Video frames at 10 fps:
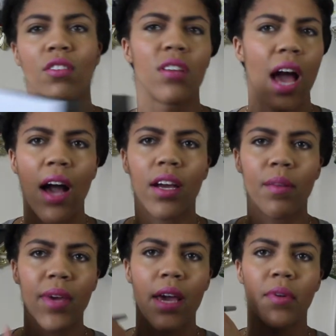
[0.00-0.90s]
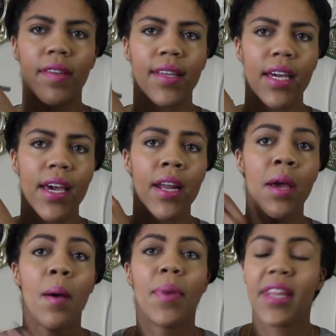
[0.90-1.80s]
are not going to be able to see it,
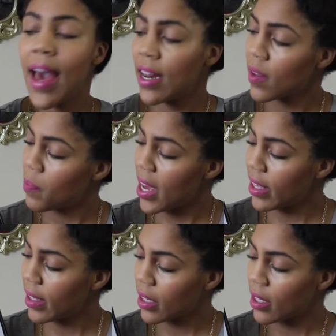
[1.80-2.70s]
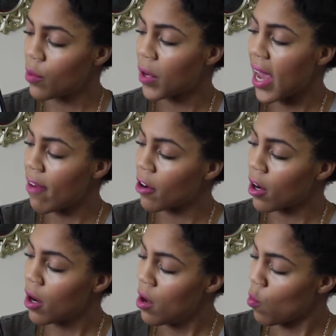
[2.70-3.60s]
but that is basically
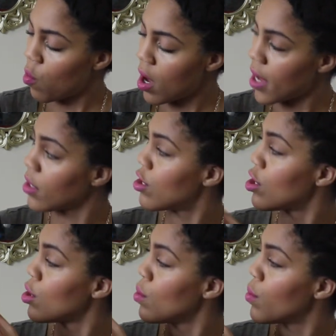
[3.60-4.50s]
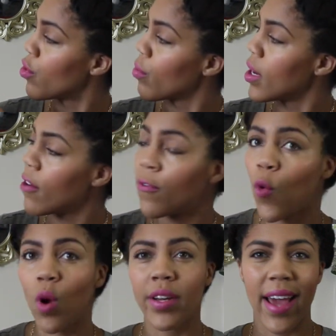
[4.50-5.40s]
whatever 1, 2, 3,
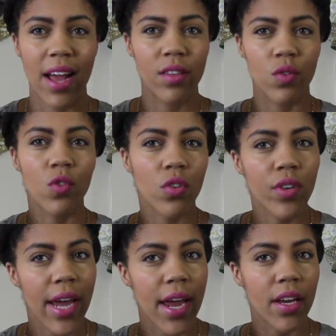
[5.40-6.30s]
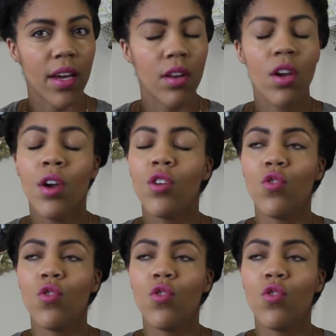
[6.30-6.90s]
4 dots you created,